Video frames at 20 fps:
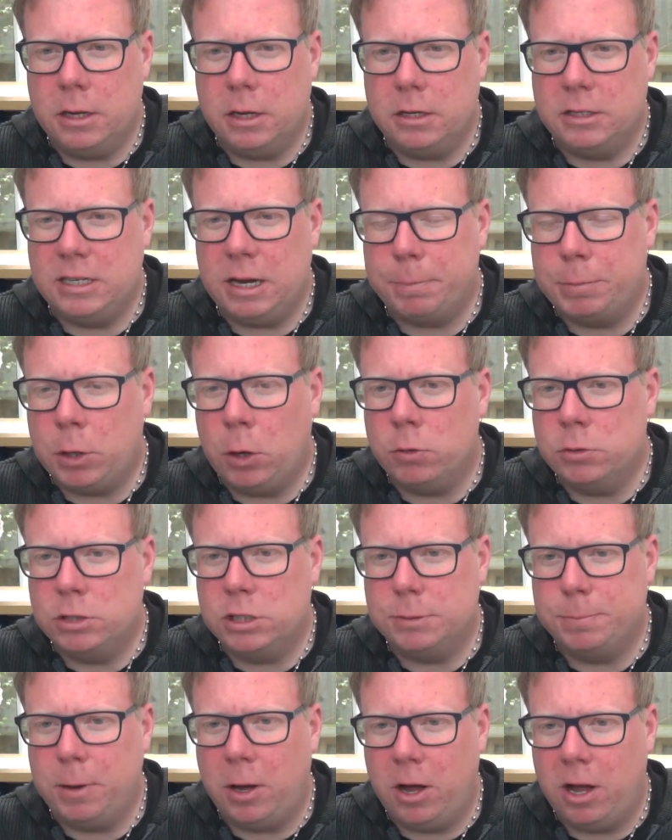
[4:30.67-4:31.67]

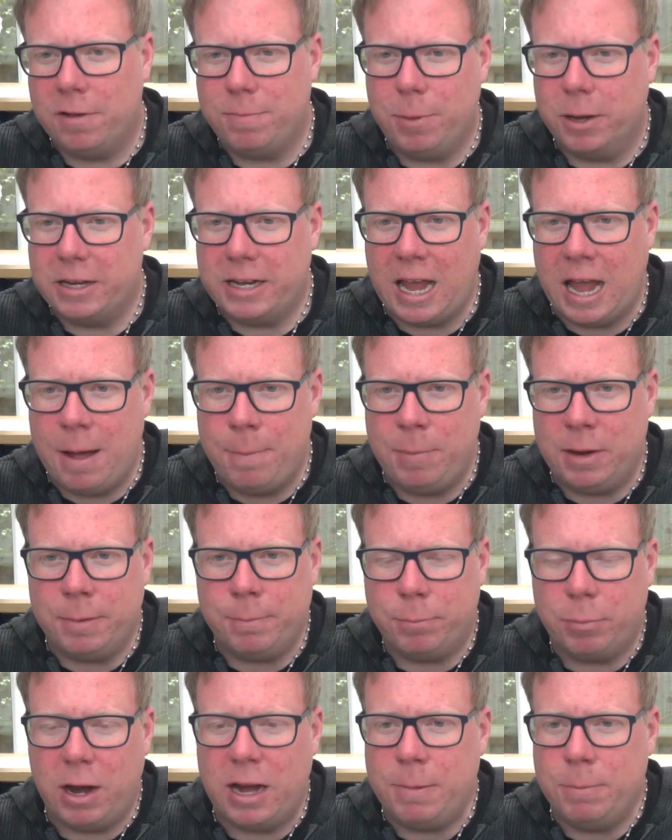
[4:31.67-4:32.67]
subconscious part of my
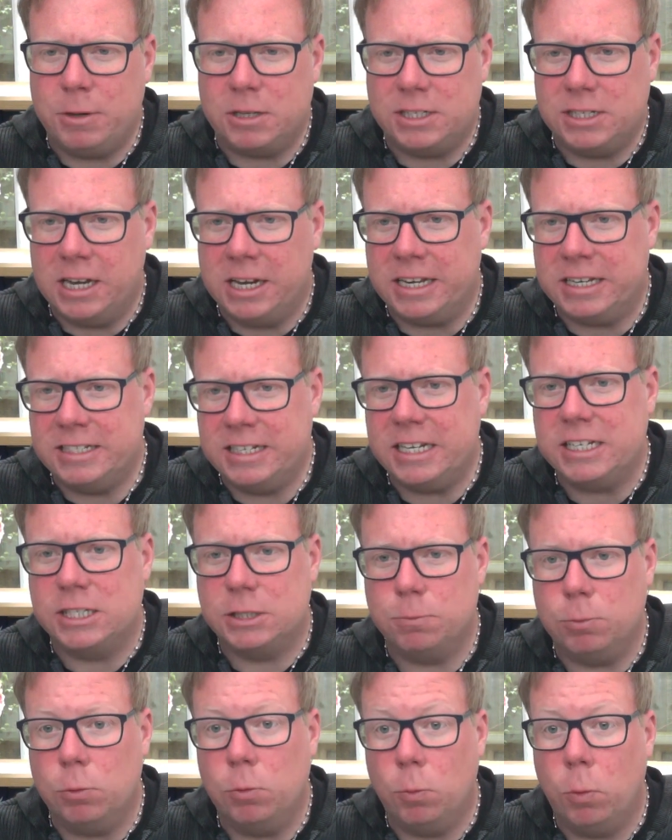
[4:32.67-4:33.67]
gambling brain, which still
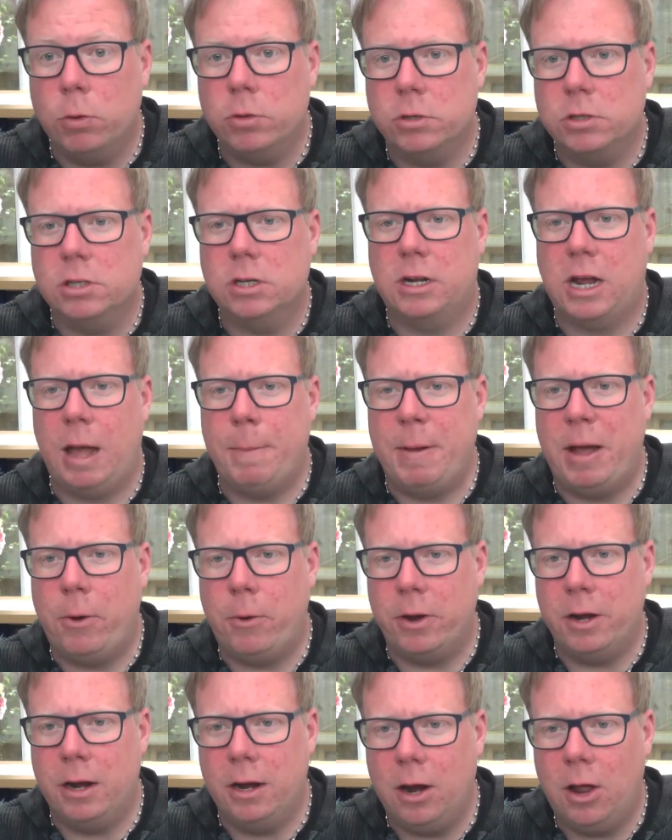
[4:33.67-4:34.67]
exists, will want to come
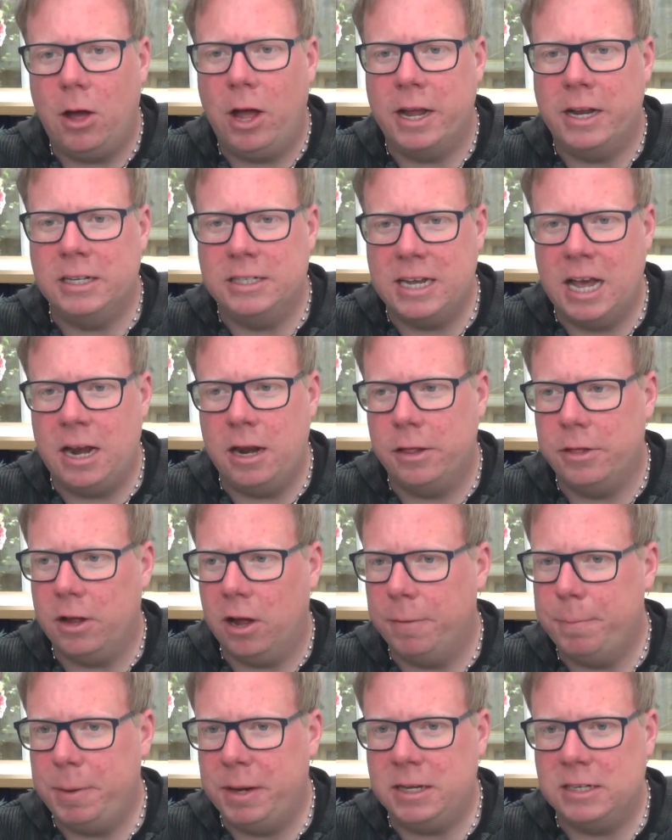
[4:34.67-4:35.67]
out and lie and tell her
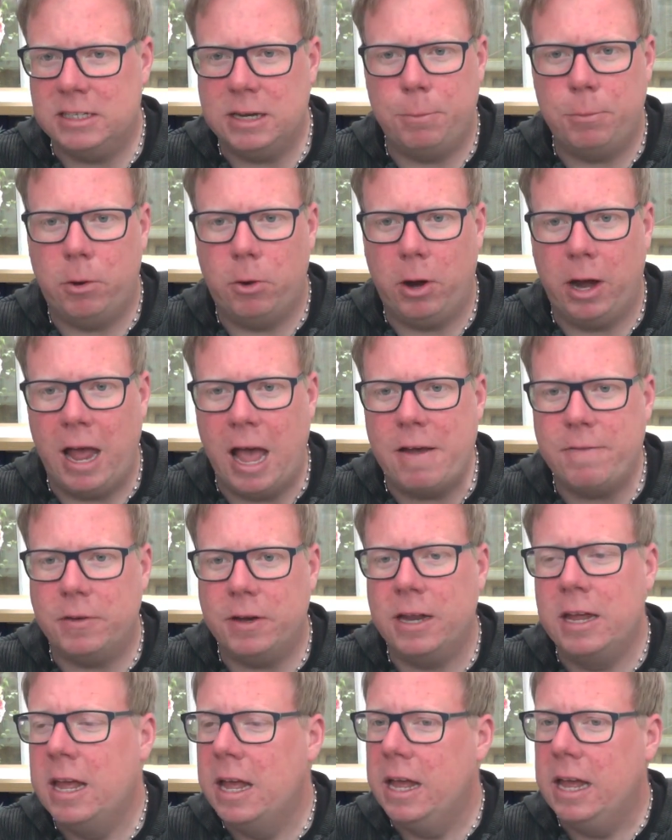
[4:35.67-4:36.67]
that I've been somewhere I
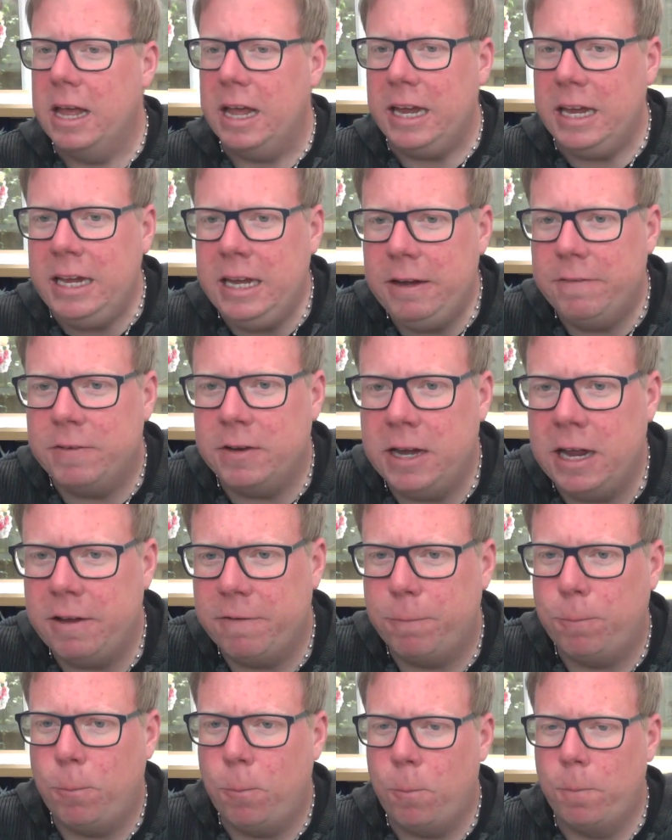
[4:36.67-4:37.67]
haven't, even
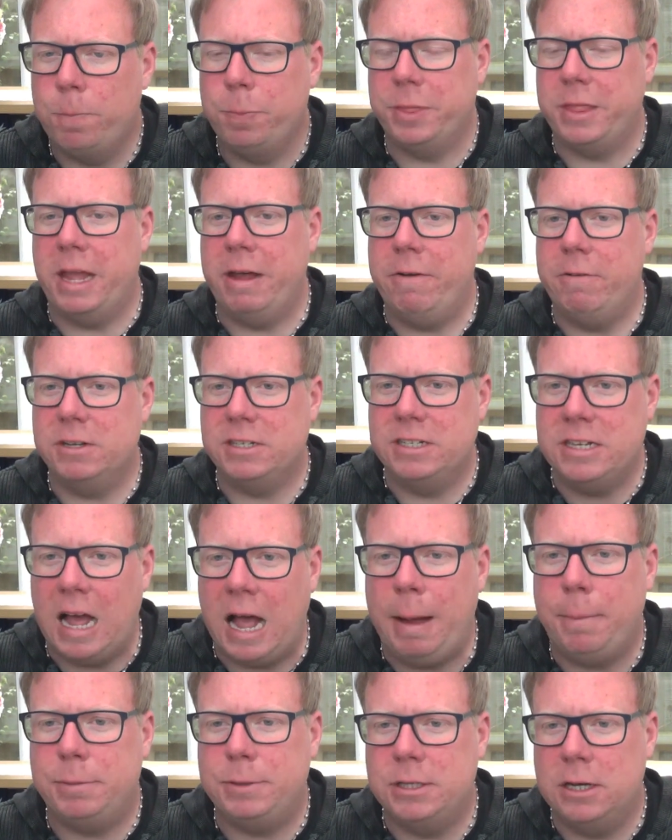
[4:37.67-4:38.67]
if there is
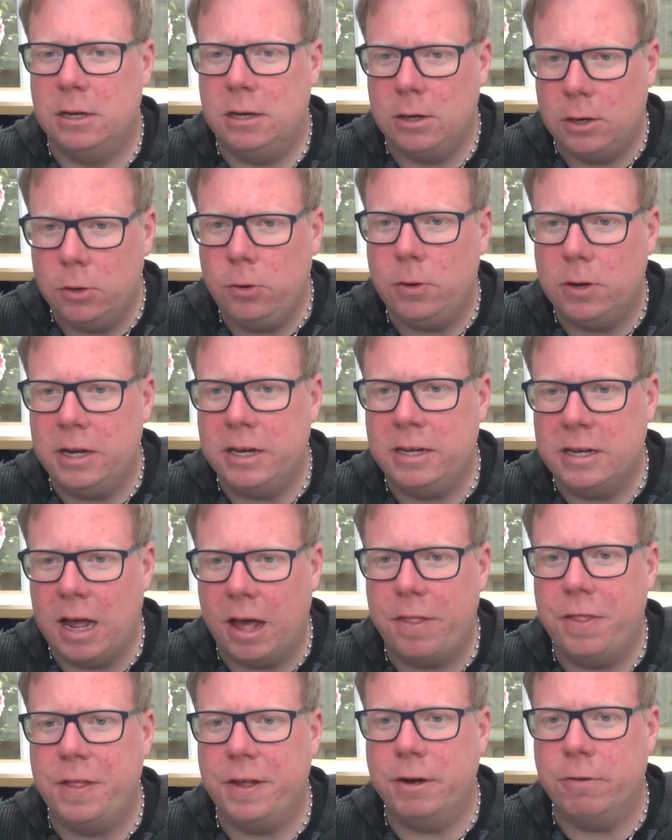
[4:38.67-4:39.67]
absolutely
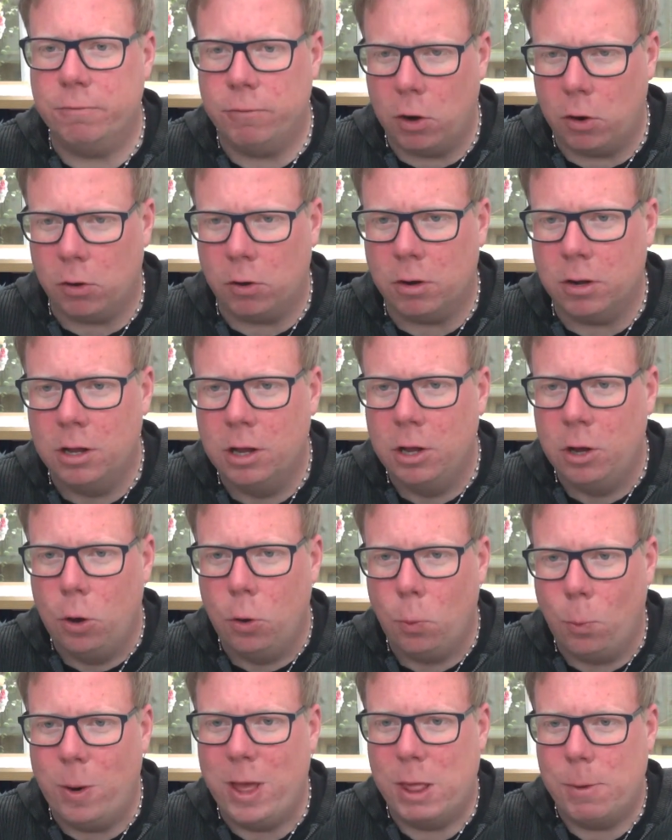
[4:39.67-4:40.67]
nothing wrong
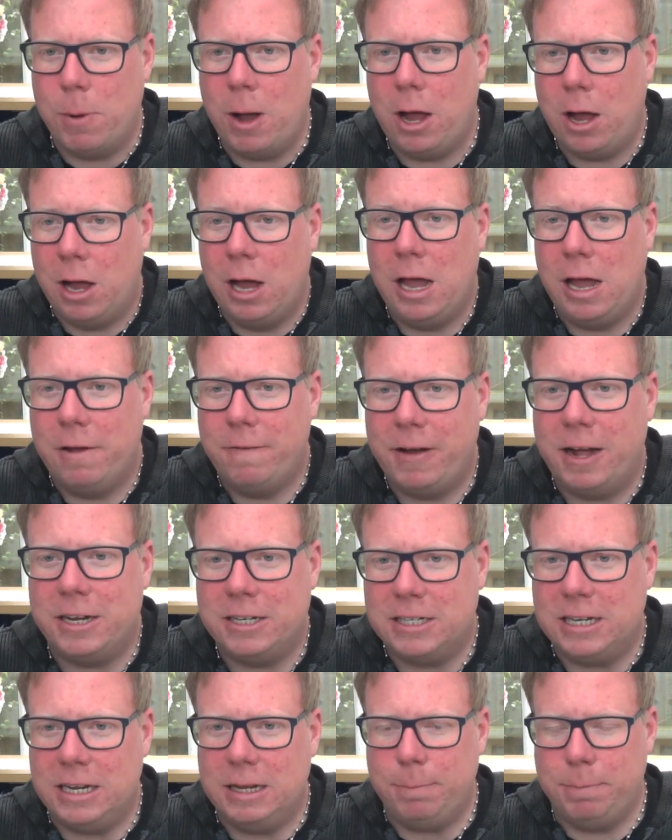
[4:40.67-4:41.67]
with where I have
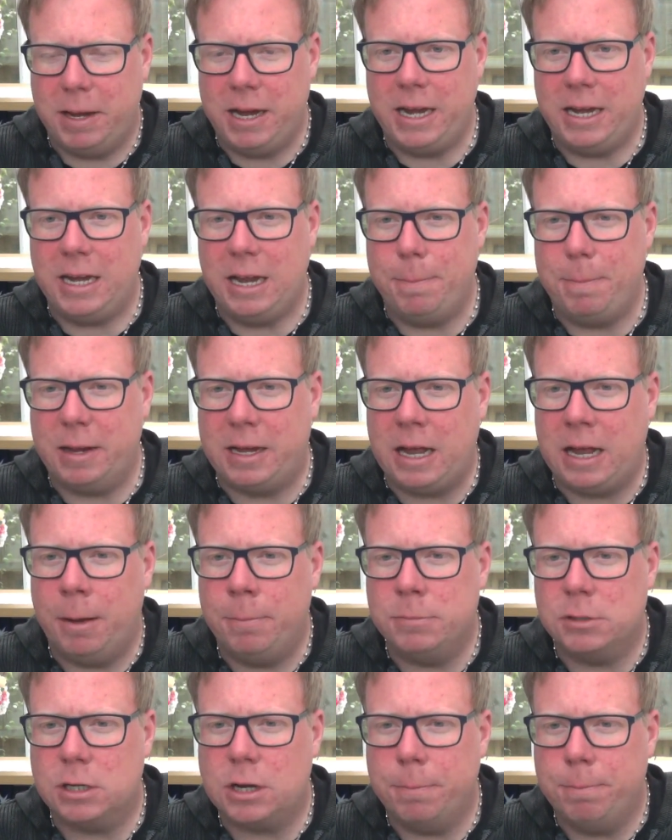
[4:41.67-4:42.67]
actually been. It
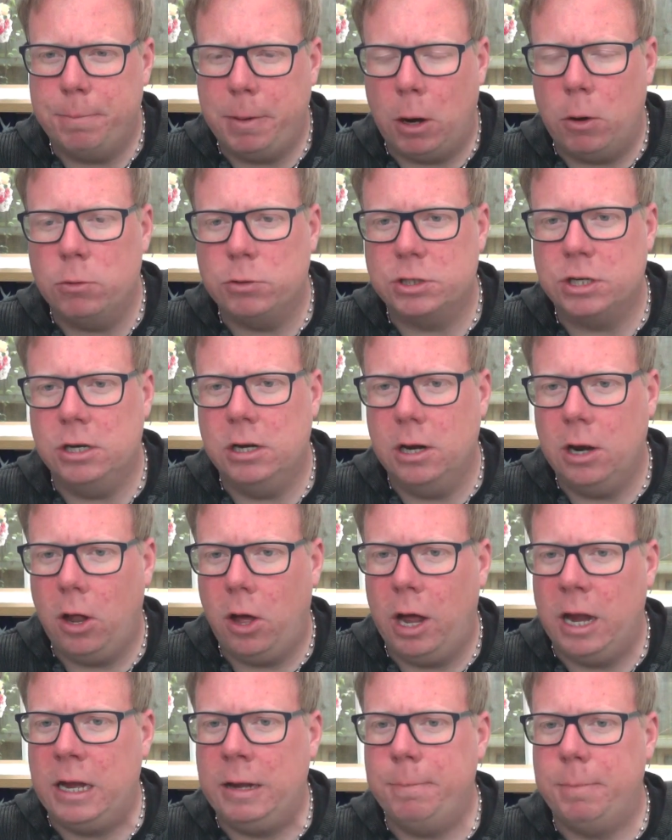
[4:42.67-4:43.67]
becomes a compulsion.
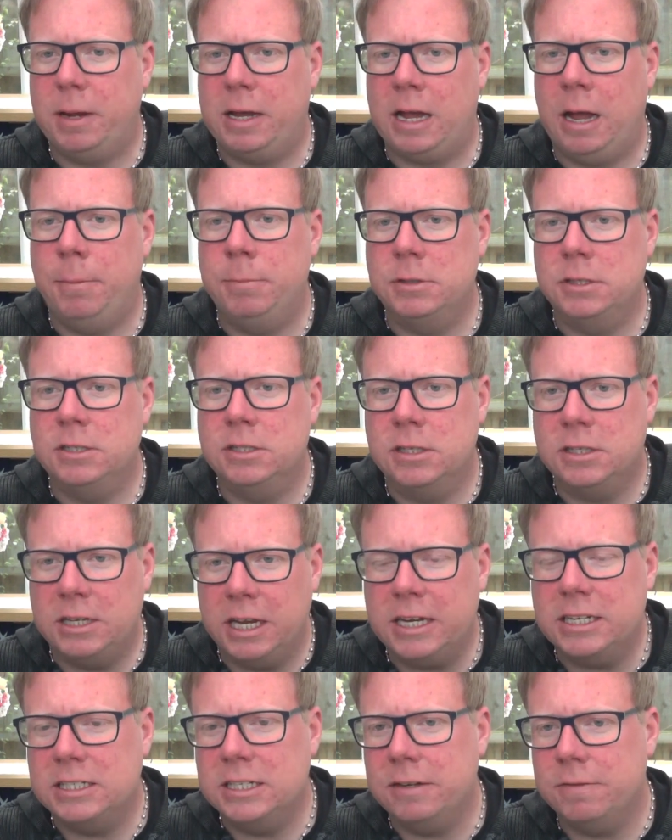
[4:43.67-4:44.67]
Lying becomes as
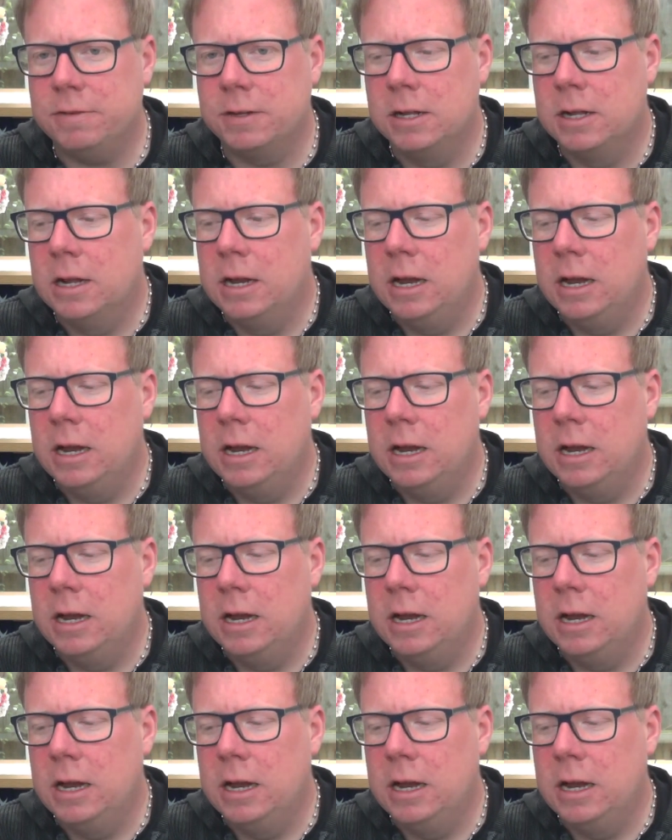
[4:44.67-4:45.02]
addictive